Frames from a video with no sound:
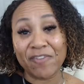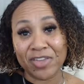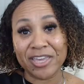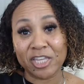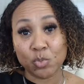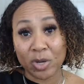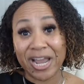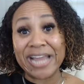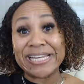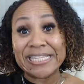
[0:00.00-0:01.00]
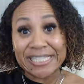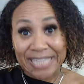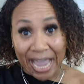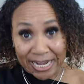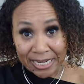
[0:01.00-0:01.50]
And guess what? I
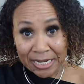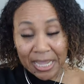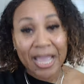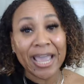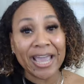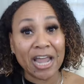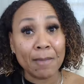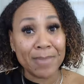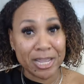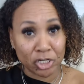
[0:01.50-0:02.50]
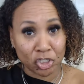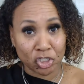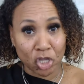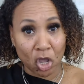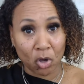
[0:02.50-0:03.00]
decided and I made it
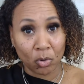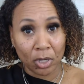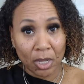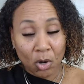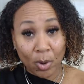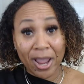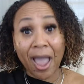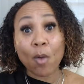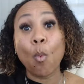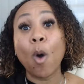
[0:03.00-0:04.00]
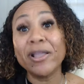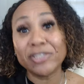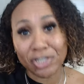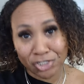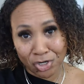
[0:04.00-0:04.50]
so, right? I
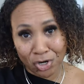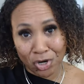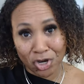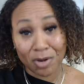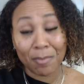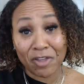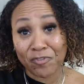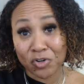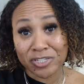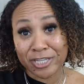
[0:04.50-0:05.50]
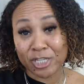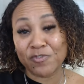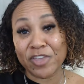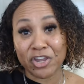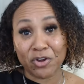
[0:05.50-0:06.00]
wanted to earn my first
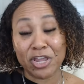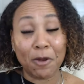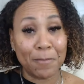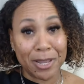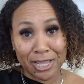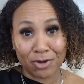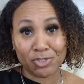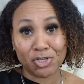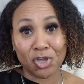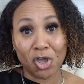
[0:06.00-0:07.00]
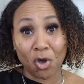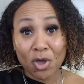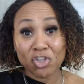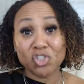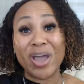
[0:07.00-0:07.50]
six-figure year many years ago.
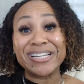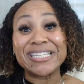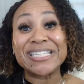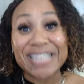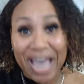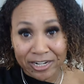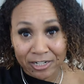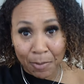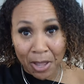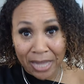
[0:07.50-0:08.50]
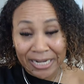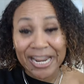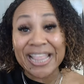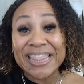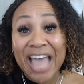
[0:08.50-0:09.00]
So I decided upon it.
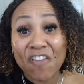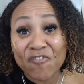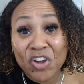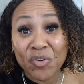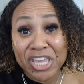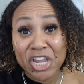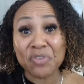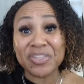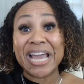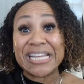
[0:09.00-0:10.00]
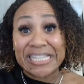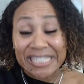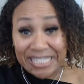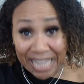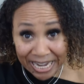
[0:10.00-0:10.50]
And that very year that I
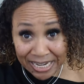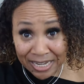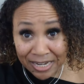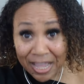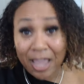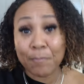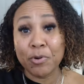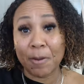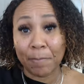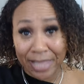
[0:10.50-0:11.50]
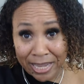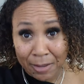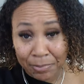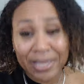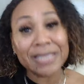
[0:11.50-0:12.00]
decided and put a plan
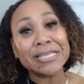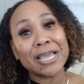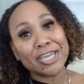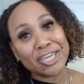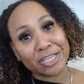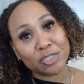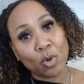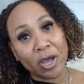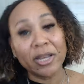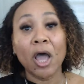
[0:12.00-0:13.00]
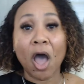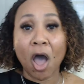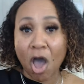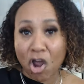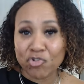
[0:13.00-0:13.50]
in place, guess what? one
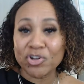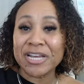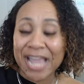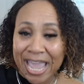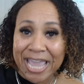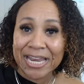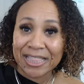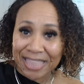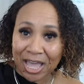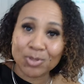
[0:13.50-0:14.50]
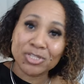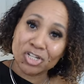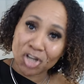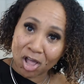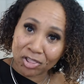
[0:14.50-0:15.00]
hundred eight
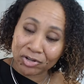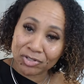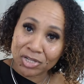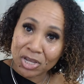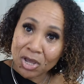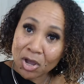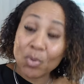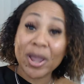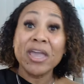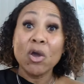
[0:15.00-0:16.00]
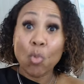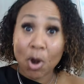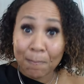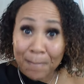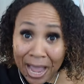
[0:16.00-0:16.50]
thousand dollars. All right.
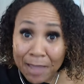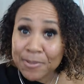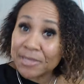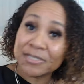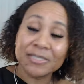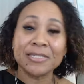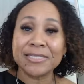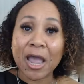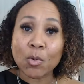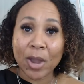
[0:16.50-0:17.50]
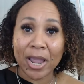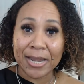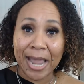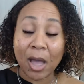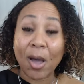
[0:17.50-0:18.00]
Where my business is at right
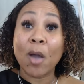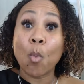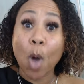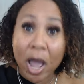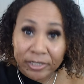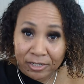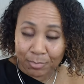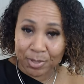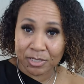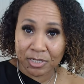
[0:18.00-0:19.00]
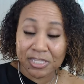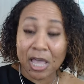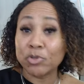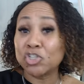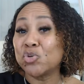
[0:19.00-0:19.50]
now, I wanted a business
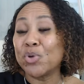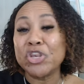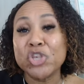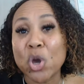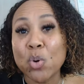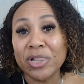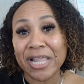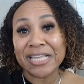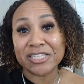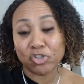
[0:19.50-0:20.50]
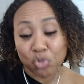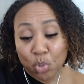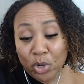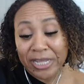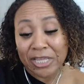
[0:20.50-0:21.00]
that was doing no less than
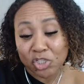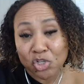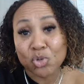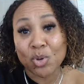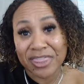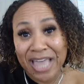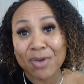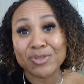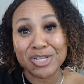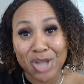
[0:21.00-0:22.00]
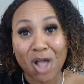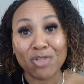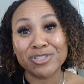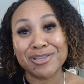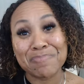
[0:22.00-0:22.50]
twenty-two thousand
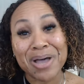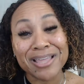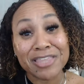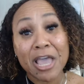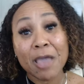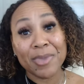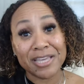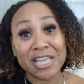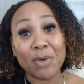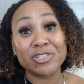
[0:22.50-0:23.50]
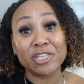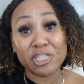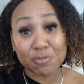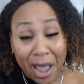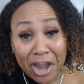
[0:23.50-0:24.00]
dollars a month, because I was
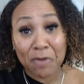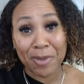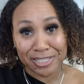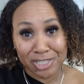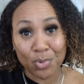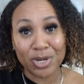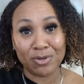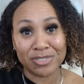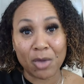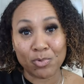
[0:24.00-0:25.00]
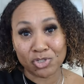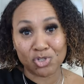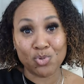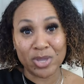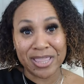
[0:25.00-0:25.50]
inspired by someone else that was
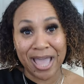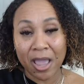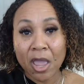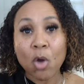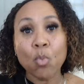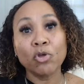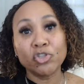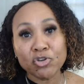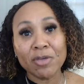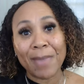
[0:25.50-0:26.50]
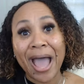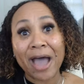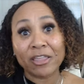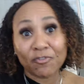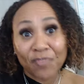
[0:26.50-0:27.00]
doing that. Well, do the
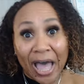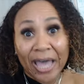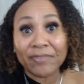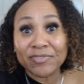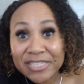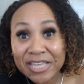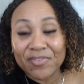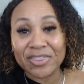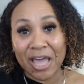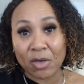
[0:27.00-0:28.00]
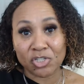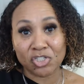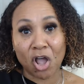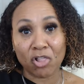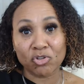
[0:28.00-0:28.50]
math, five thousand to seven thousand
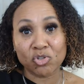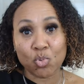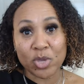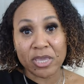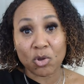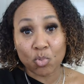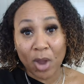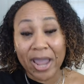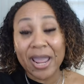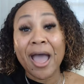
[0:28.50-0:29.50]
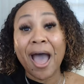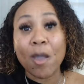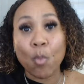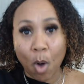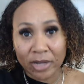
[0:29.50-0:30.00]
dollars a week, right? I
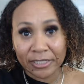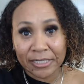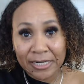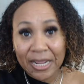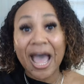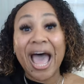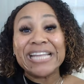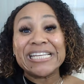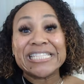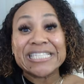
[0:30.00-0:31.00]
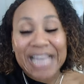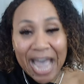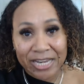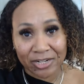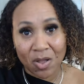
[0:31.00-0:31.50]
wanted it. I
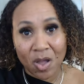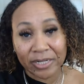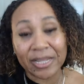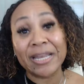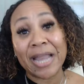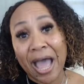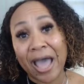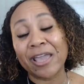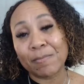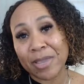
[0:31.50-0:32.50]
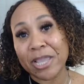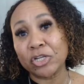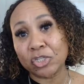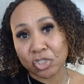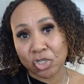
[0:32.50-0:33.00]
decided on it, and I made
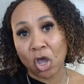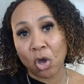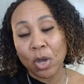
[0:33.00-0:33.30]
it so.